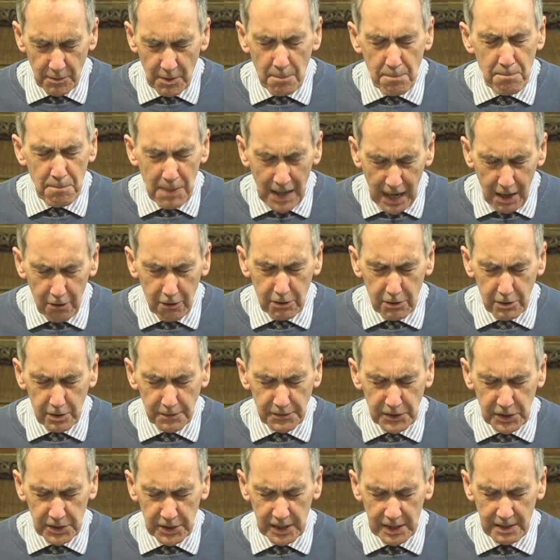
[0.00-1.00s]
the power of
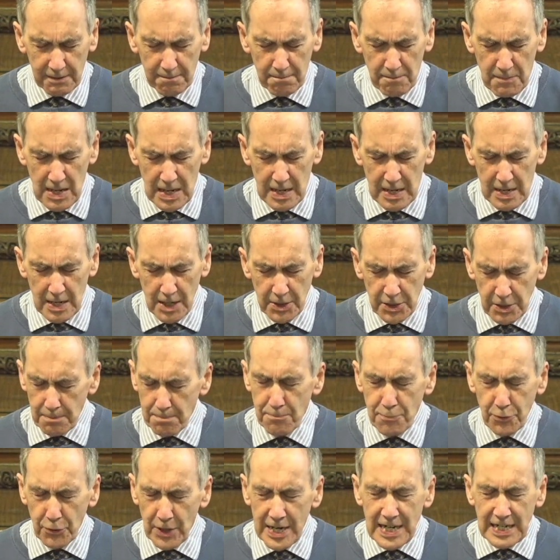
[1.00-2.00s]
sin, to
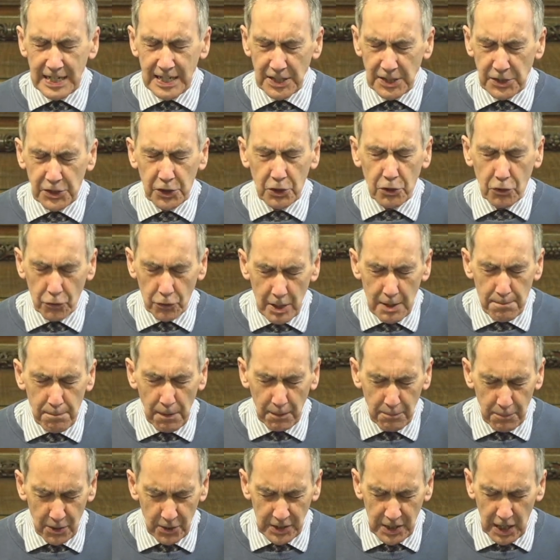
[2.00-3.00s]
break its grip
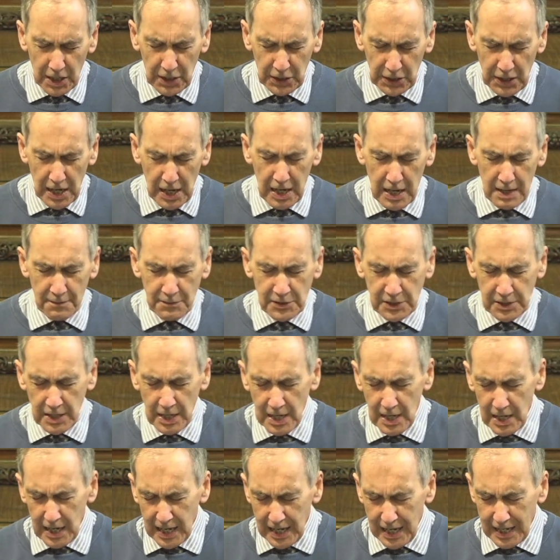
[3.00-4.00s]
upon our lives,
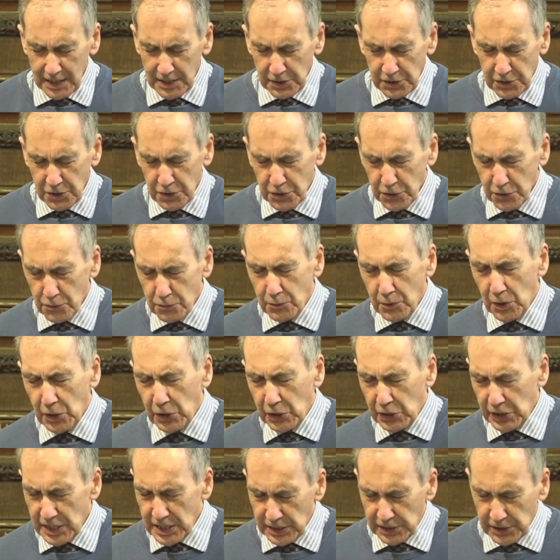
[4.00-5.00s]
and to
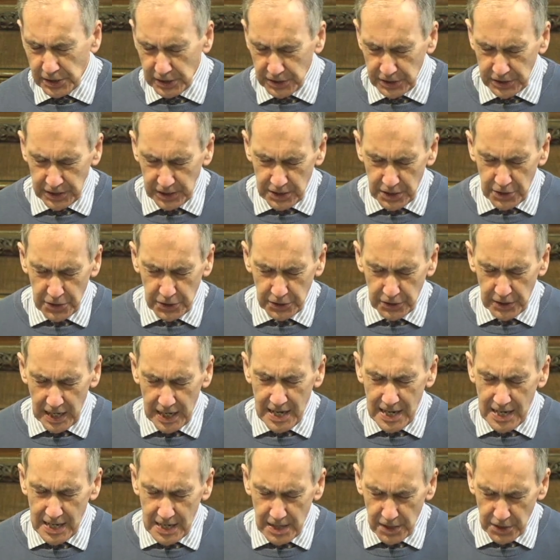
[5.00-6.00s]
release us into
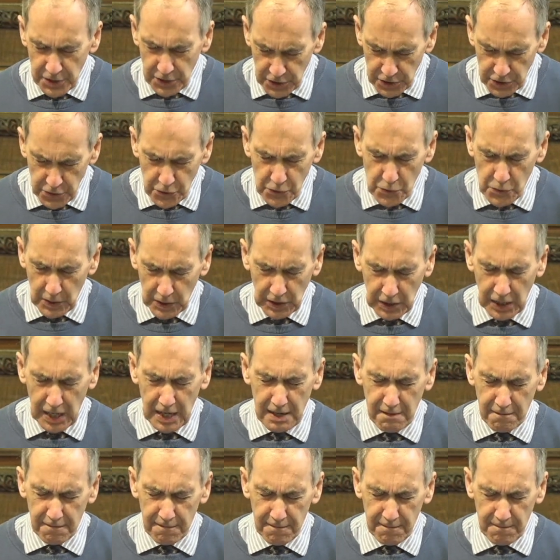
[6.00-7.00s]
a new
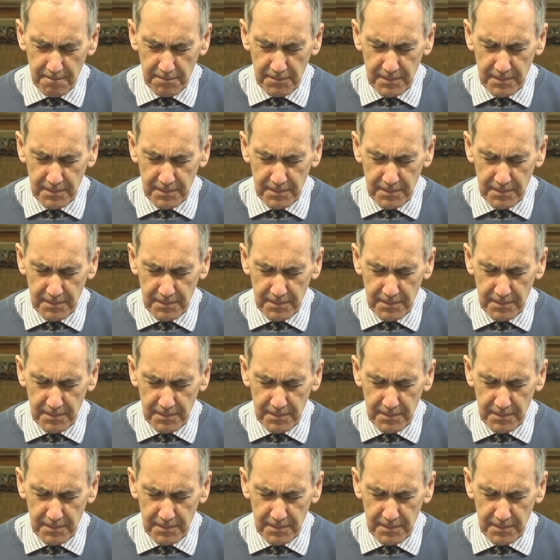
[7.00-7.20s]
life.